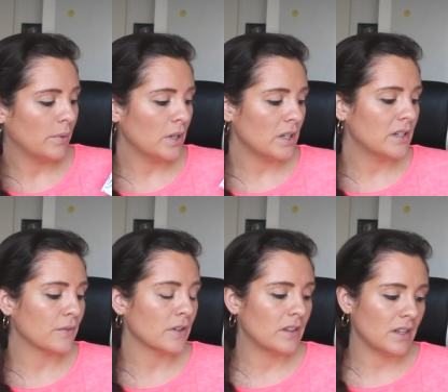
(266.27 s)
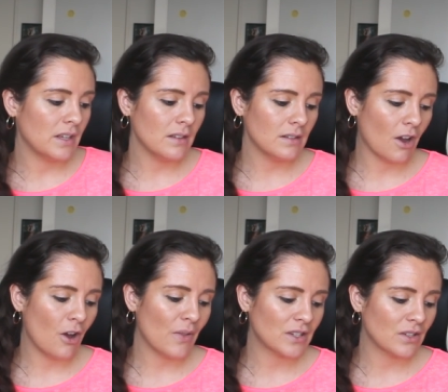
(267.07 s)
put different things.
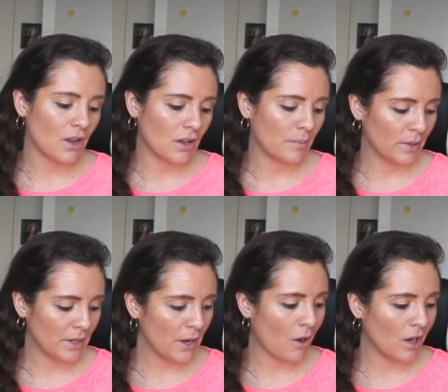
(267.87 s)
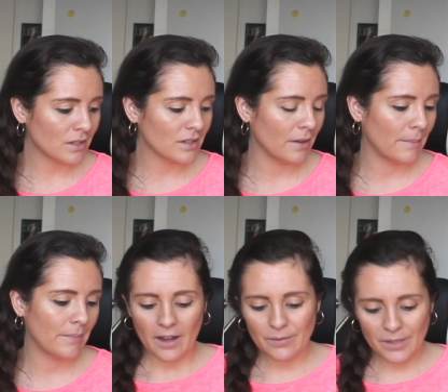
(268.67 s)
Oh, that's pretty
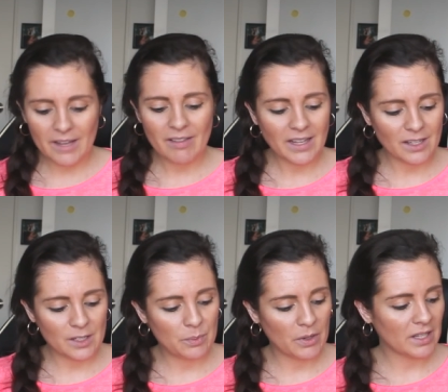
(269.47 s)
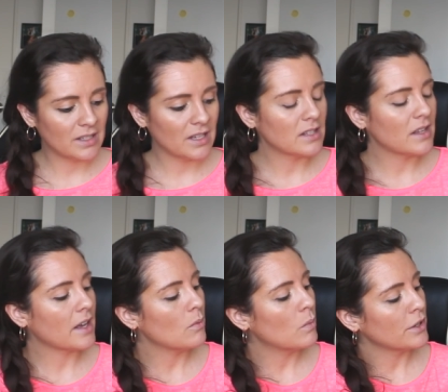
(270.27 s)
awesome. I really like this book. It says
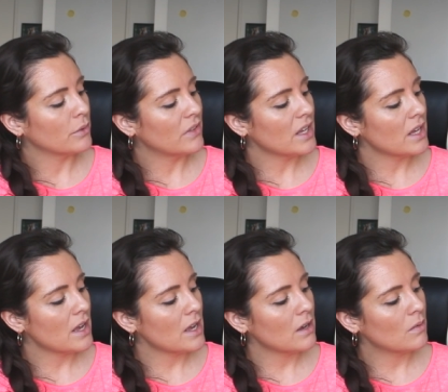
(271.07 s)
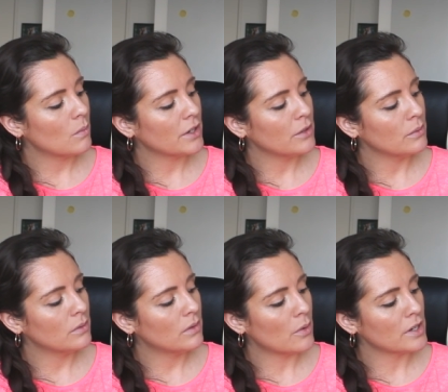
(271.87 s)
like, what are you thinking? What are
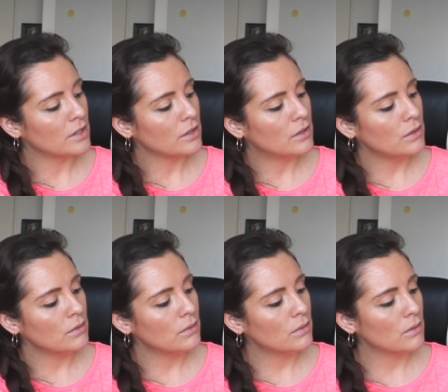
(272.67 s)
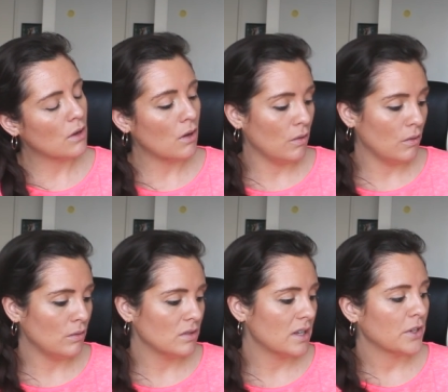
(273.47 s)
you going to do?
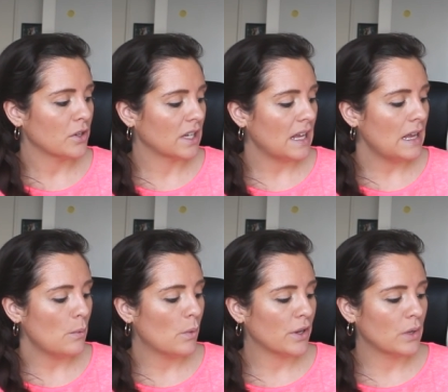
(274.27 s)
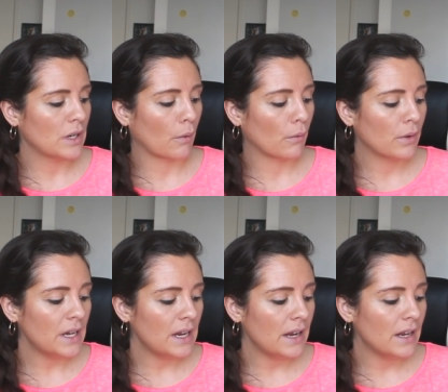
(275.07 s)
Goals? What are you going to eat? What are you going to
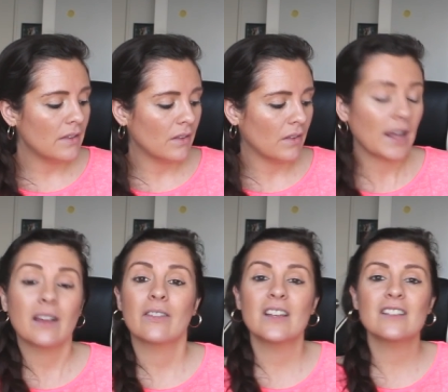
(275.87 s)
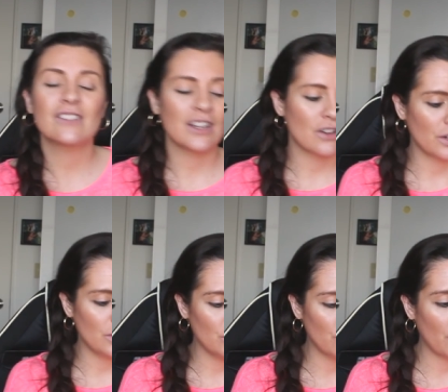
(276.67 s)
read? Like things that you're going
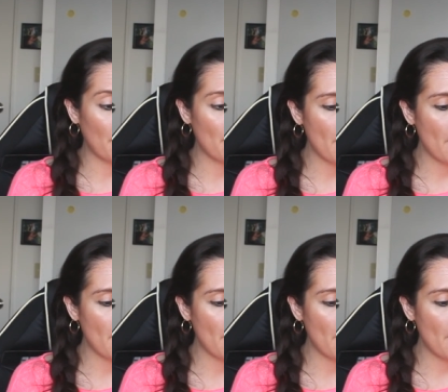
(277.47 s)
to do for that